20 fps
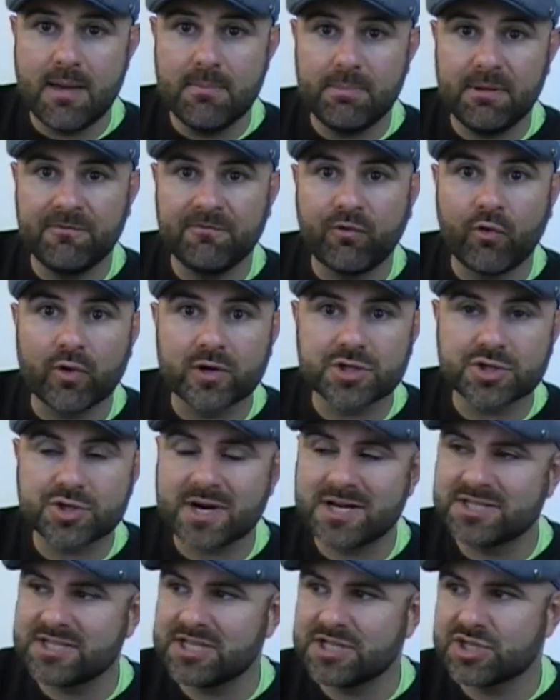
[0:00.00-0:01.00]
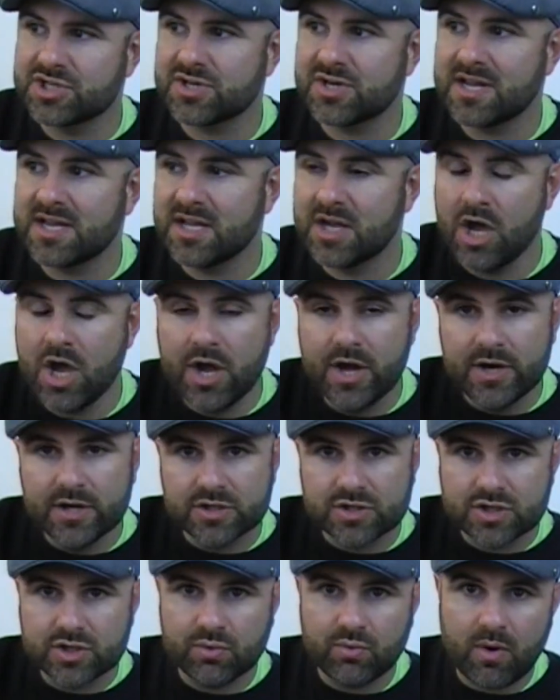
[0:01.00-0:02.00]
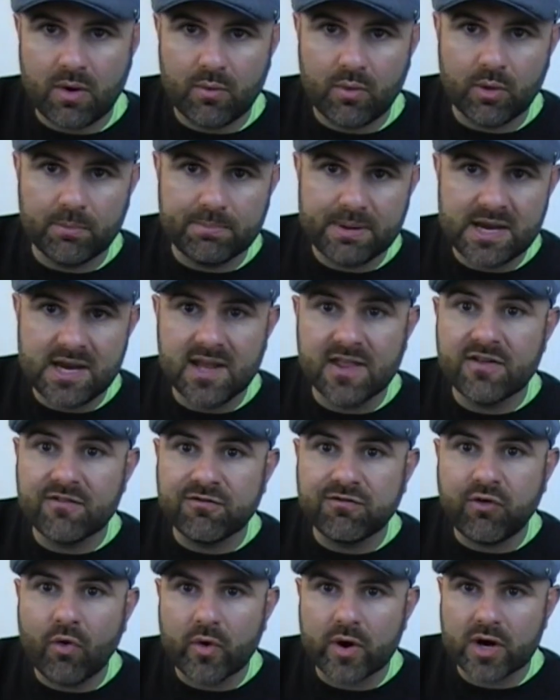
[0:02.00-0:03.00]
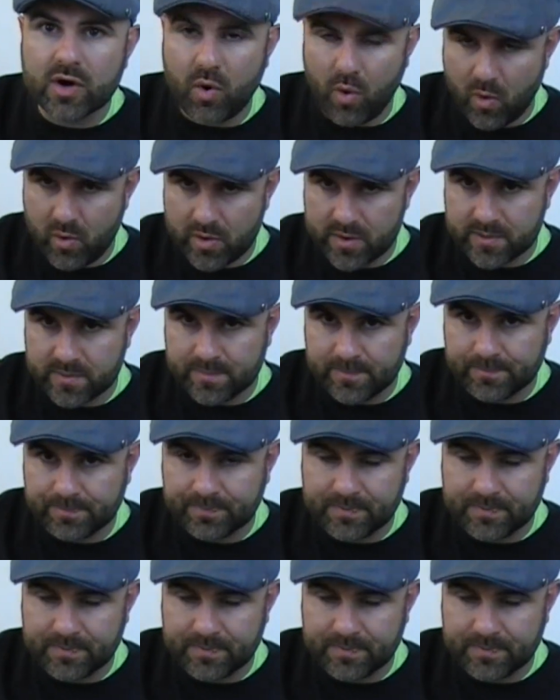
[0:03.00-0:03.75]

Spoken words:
before transitioning to what will be the 4 chord.